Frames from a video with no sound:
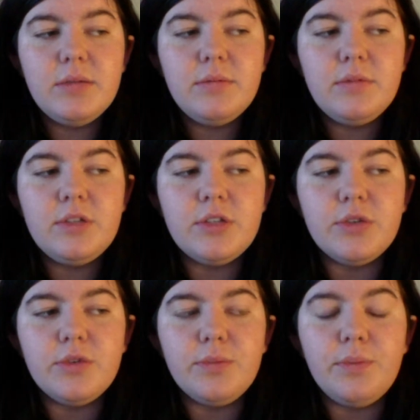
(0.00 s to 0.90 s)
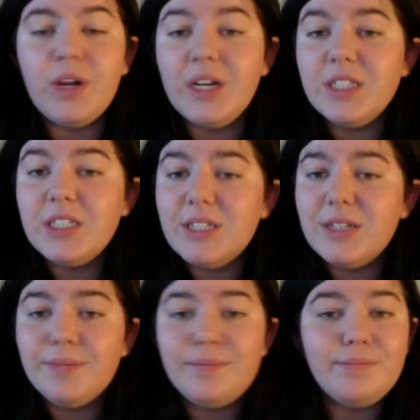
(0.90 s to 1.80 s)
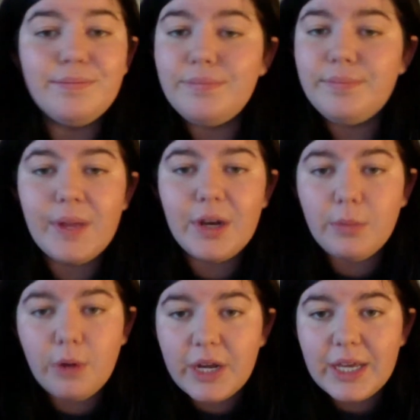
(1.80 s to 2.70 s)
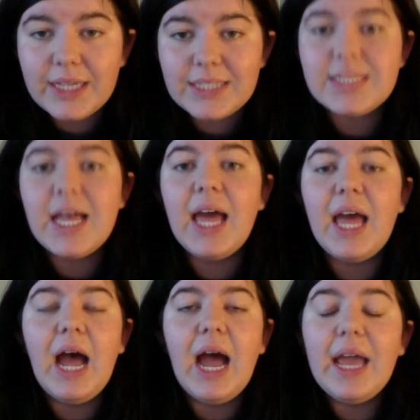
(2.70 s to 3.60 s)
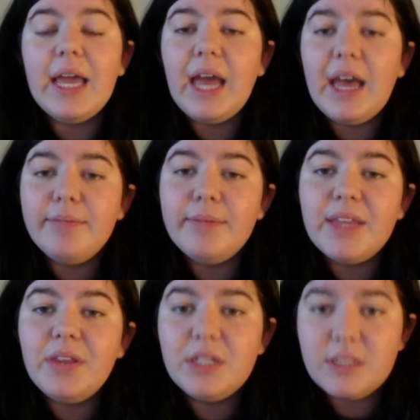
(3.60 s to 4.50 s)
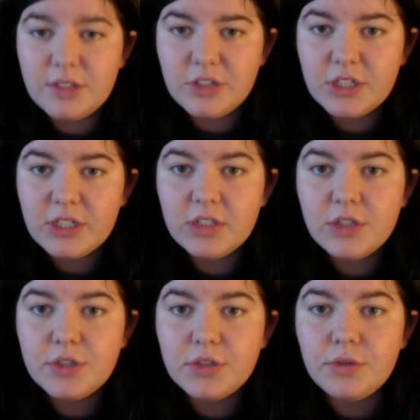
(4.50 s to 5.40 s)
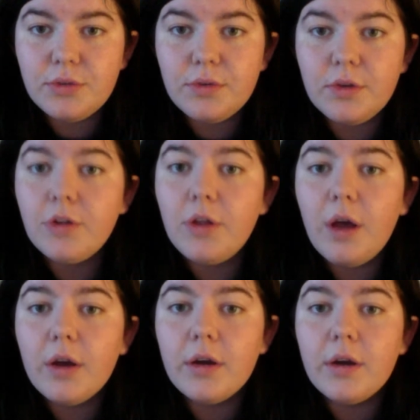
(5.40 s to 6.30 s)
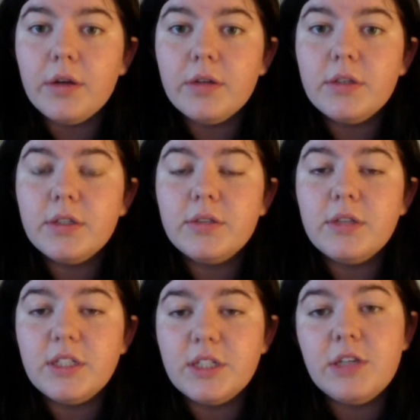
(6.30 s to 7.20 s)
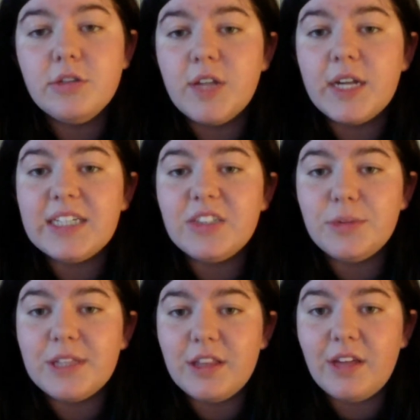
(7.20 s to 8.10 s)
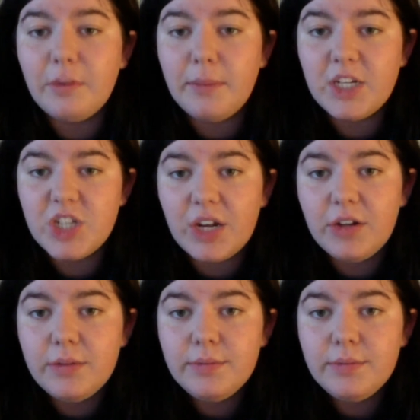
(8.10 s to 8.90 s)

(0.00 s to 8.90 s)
to put into better wording, is that I have made the decision to no longer continue Sonny's Forbidden Love on my channel,